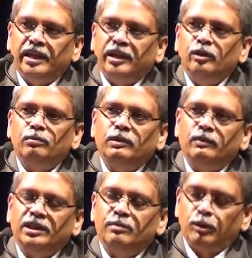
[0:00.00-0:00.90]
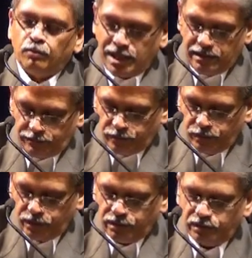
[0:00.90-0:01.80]
equipped with a mobile
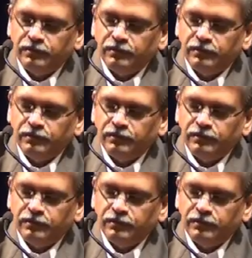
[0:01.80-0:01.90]
phone